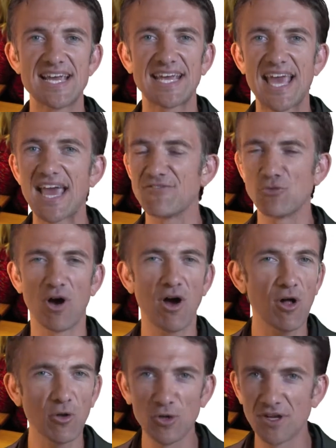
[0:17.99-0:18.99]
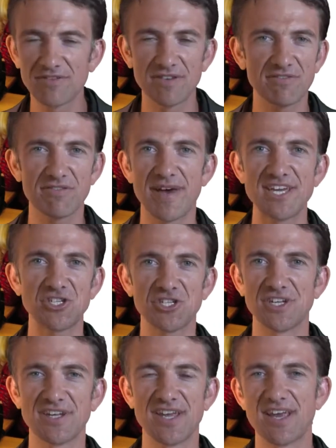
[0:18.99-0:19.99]
gave you a whole lot of
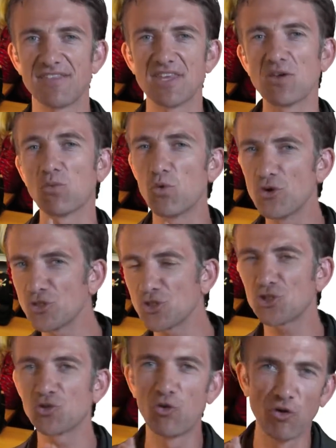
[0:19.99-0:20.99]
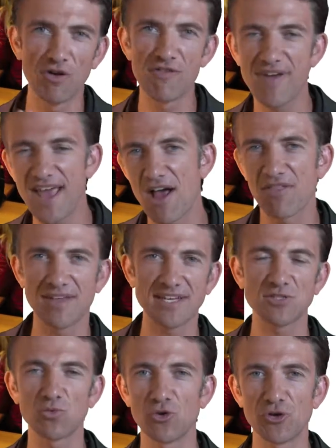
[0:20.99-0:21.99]
information that you weren't sure of how
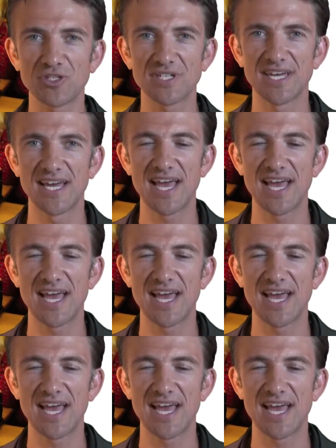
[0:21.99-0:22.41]
things worked,